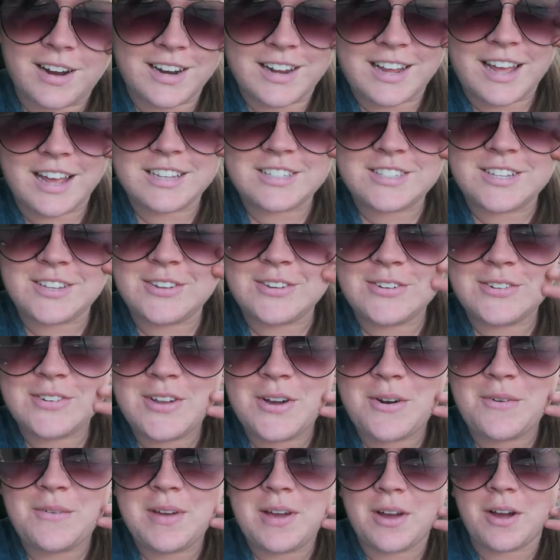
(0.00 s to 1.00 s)
All right, guys, so you
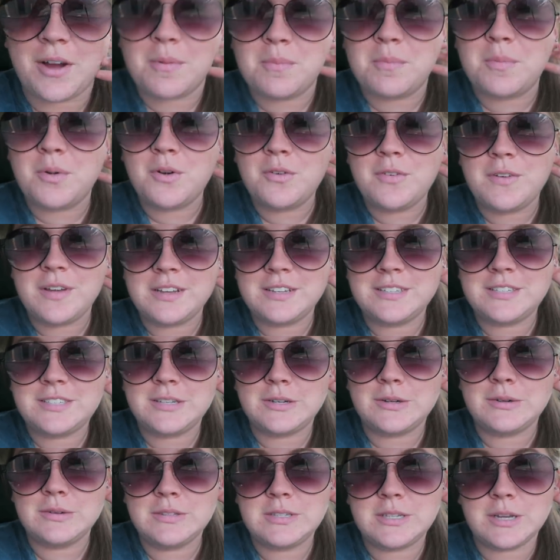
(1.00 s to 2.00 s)
know we are moving
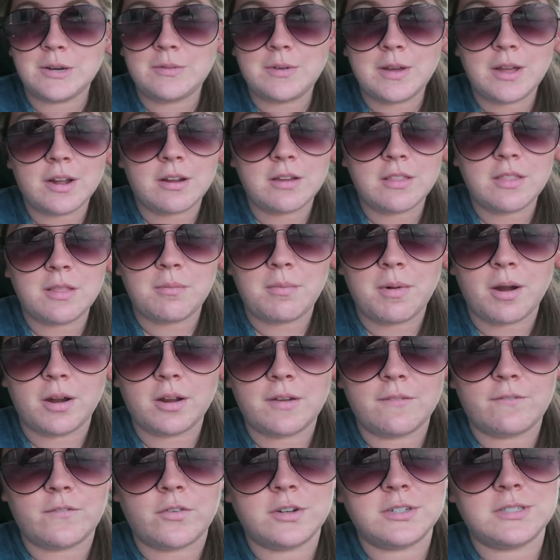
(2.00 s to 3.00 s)
soon, so we are in the
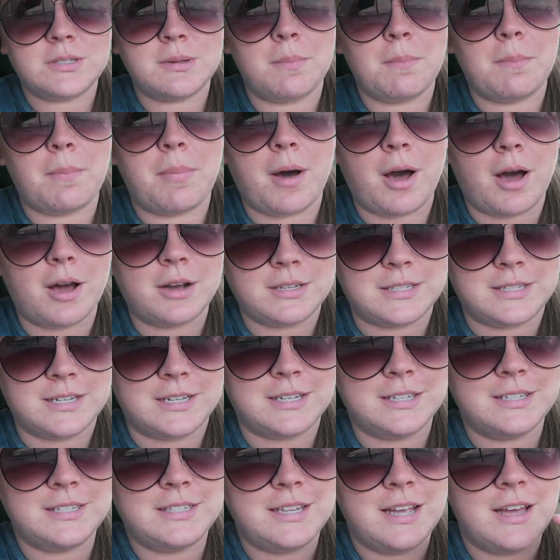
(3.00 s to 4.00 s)
market for some
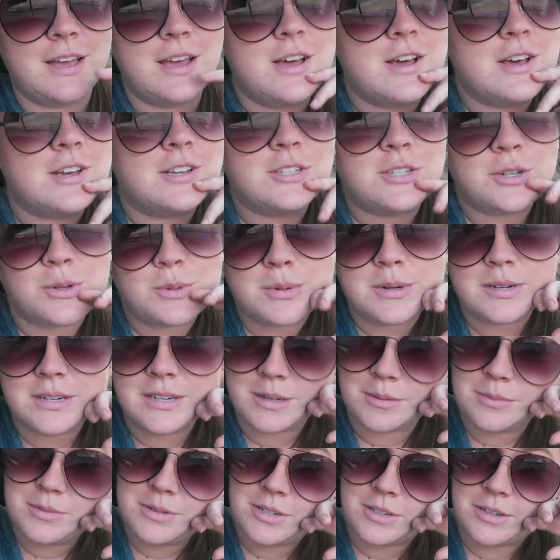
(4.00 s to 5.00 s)
boxes. So we're
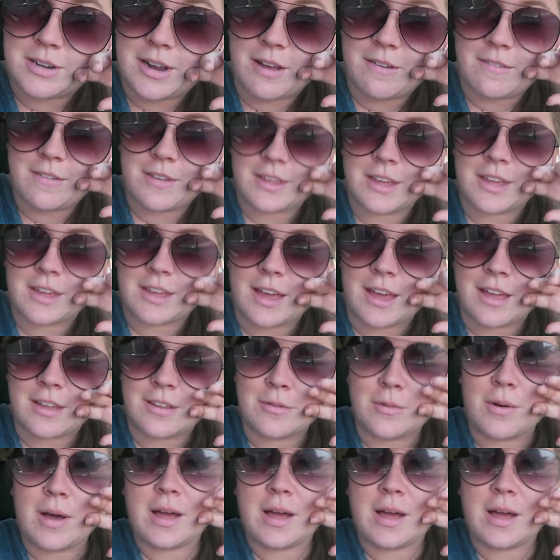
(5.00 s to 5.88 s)
dumpster diving again.